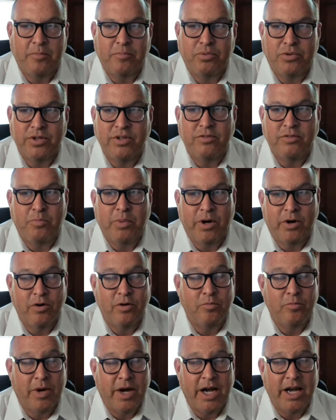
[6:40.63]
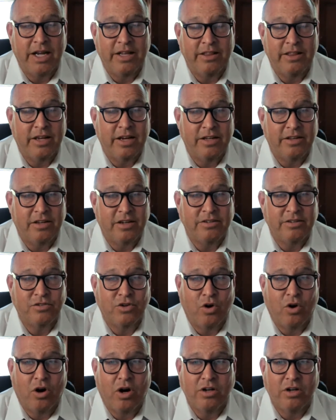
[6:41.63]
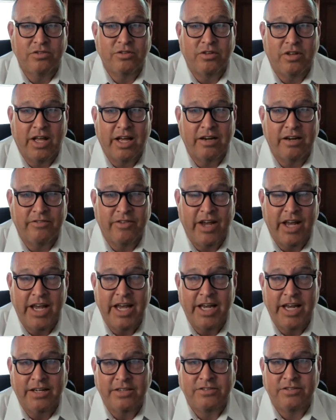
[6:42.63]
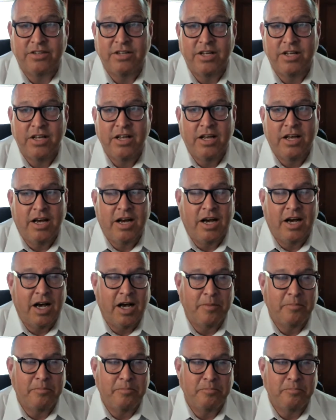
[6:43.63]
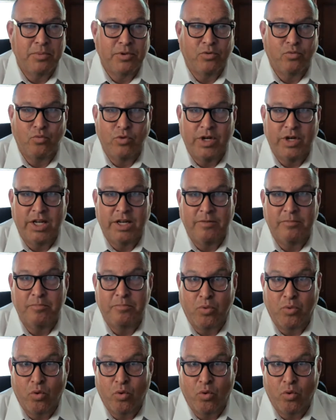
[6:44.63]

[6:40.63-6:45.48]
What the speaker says: please bear in mind that it does cause a lot of angst between